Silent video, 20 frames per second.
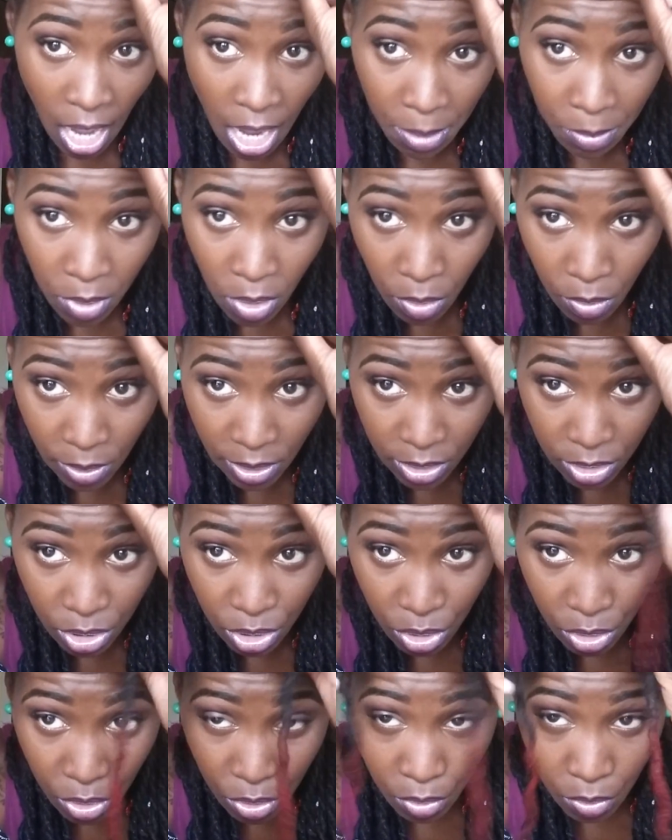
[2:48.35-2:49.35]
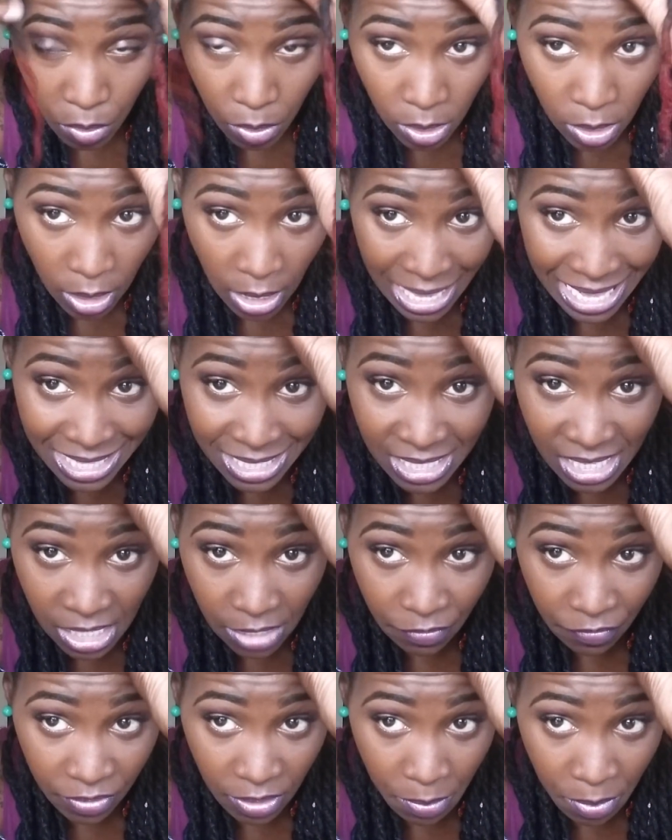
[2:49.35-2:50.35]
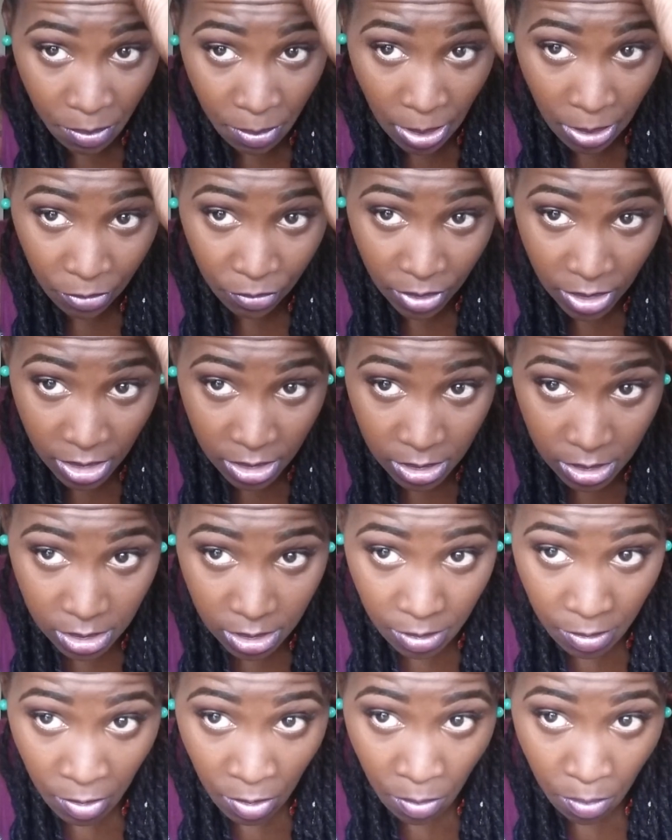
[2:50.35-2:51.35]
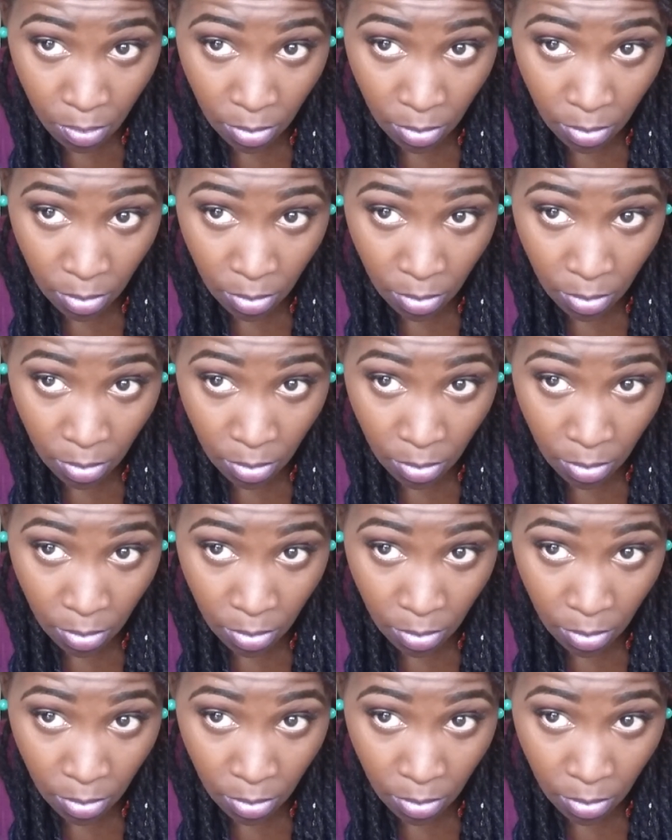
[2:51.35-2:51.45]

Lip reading: I'm going to, instead of flipping my wrists,